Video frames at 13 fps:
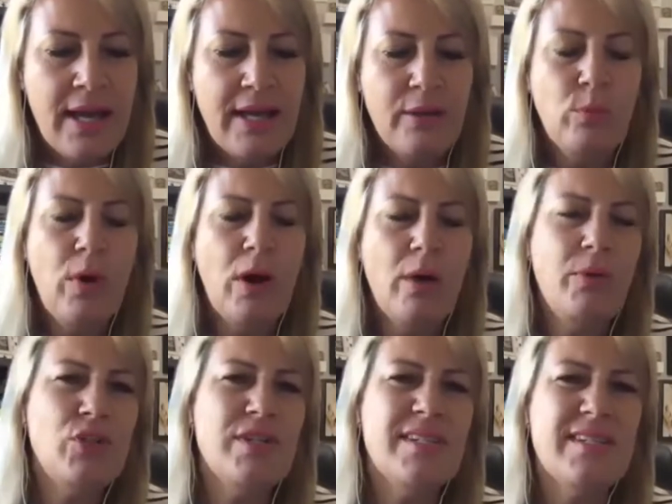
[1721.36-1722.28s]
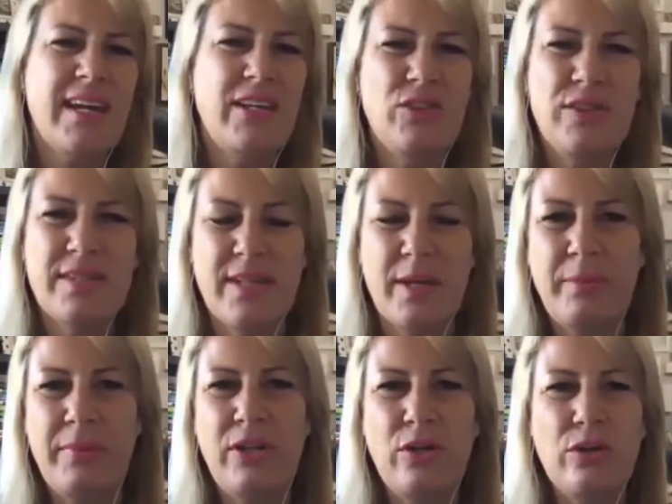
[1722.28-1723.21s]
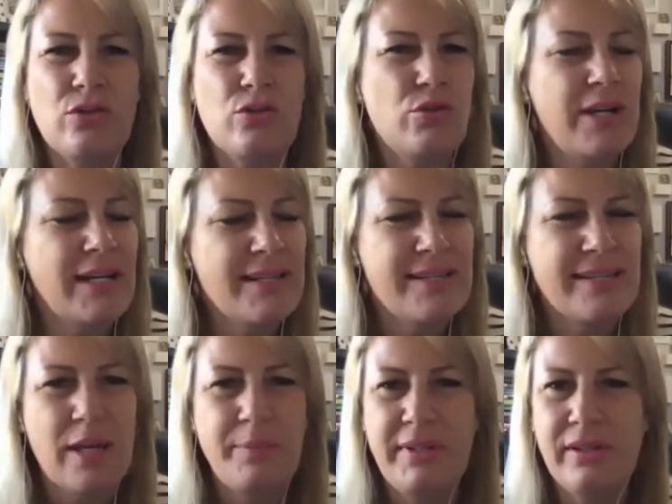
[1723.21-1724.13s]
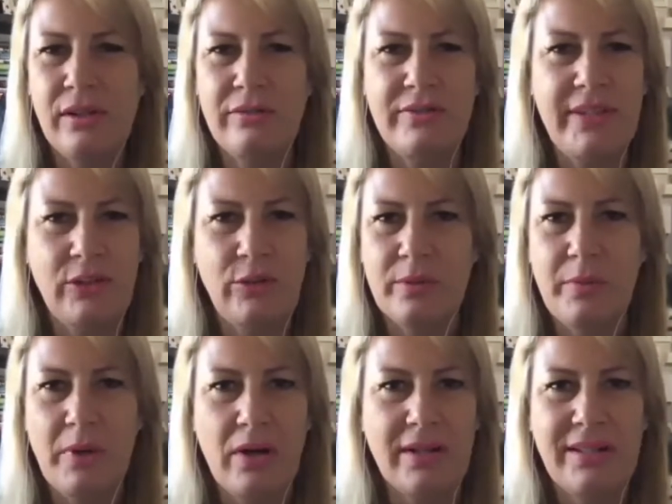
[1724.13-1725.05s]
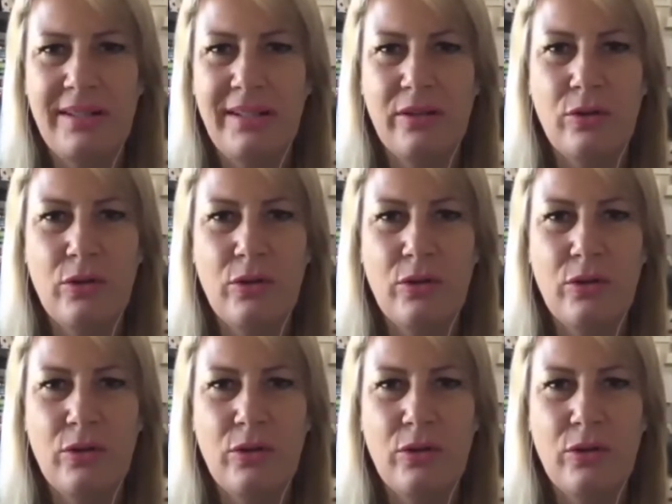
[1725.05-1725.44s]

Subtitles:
What would you say to somebody who's really skeptical of network marketing?